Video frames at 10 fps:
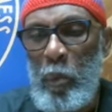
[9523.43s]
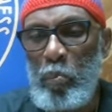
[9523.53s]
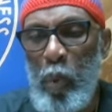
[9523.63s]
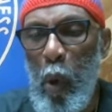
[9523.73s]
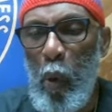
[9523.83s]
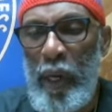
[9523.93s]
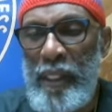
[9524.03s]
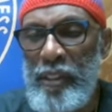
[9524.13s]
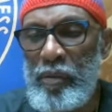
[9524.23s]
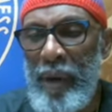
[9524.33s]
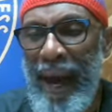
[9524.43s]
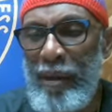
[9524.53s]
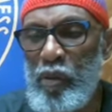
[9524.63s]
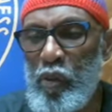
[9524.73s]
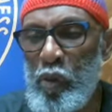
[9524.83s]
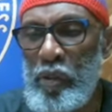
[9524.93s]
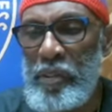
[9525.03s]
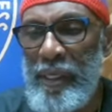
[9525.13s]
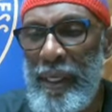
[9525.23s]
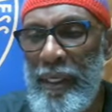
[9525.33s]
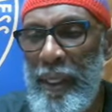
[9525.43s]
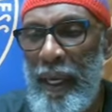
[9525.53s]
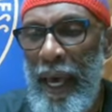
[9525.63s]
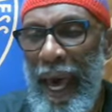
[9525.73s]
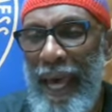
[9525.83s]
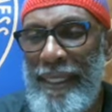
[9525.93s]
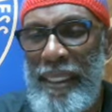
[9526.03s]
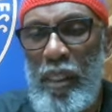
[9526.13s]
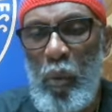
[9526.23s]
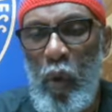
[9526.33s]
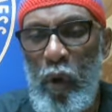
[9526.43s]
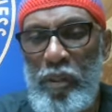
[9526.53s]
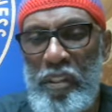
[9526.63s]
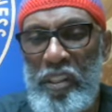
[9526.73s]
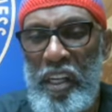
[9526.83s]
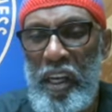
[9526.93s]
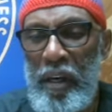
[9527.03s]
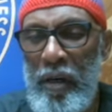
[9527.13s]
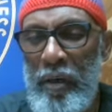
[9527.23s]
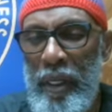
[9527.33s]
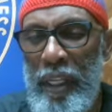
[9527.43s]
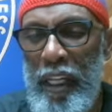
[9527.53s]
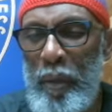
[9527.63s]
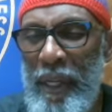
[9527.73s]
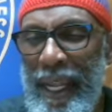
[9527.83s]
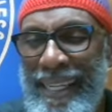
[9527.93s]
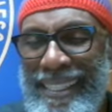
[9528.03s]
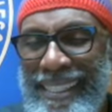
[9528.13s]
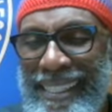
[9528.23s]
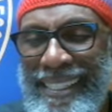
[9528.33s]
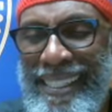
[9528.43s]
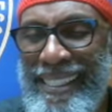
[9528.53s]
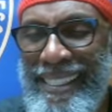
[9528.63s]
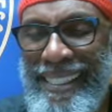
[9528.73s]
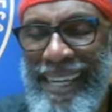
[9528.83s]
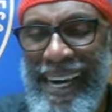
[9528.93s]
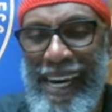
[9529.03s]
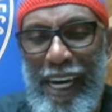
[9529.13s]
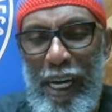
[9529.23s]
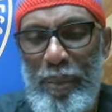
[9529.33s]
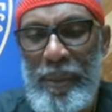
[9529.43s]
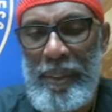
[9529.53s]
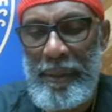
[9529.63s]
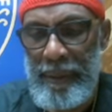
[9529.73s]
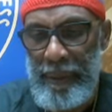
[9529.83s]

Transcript: Boeing to outsource IT work to Dell eliminates 600 jobs.